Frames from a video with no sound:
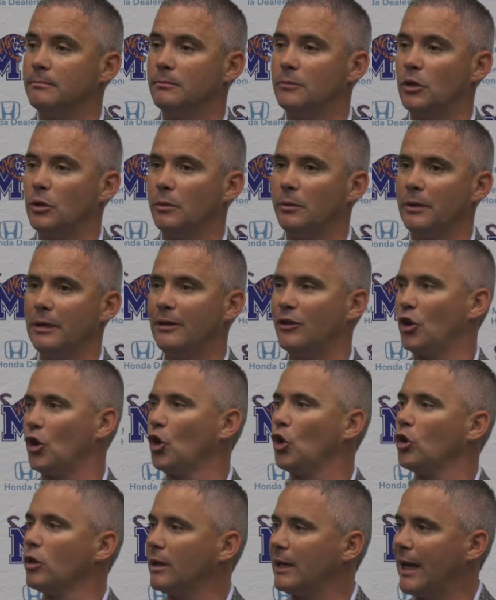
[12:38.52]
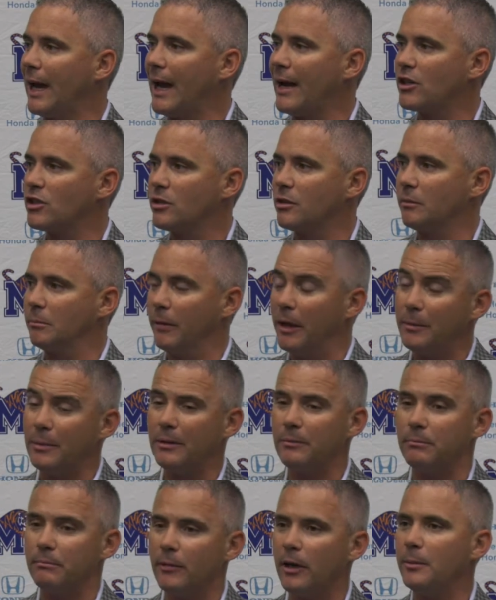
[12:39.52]
you know, into early action,
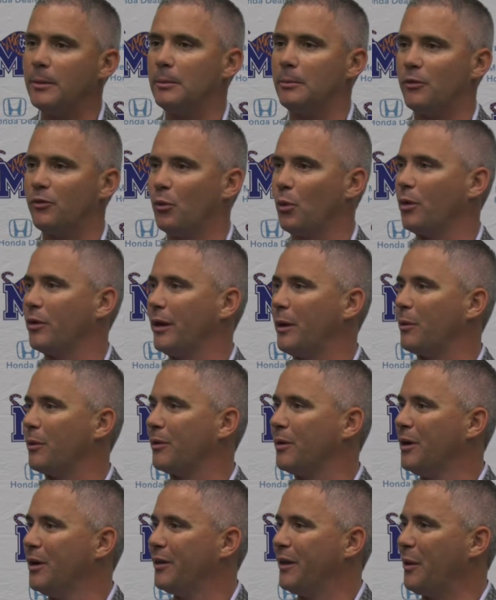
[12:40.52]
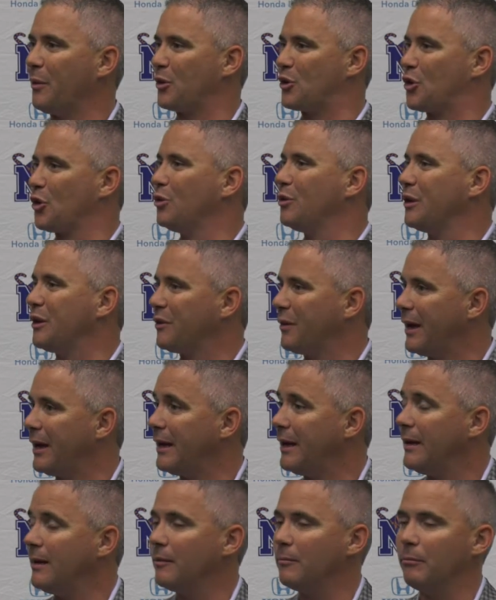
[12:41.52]
maybe before they were truly ready.